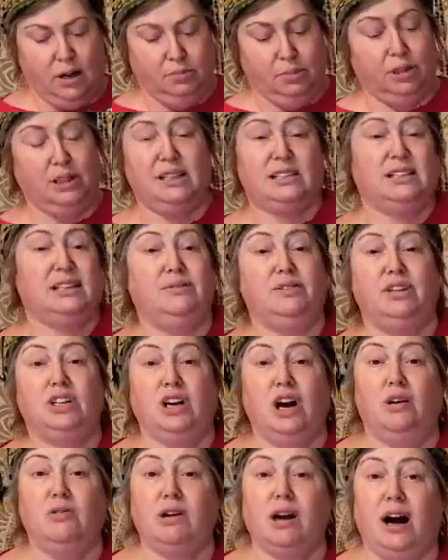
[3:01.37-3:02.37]
but let's give it a
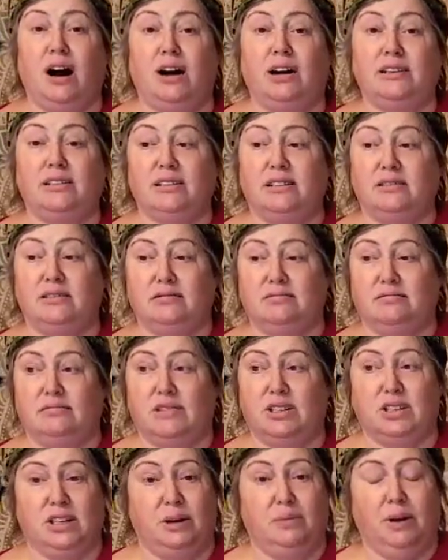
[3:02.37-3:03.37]
go guys and
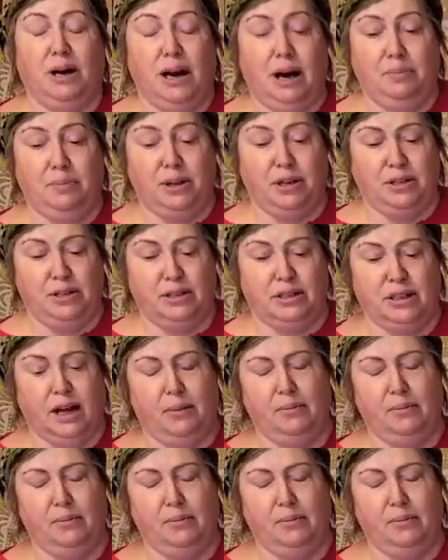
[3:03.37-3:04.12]
see what happens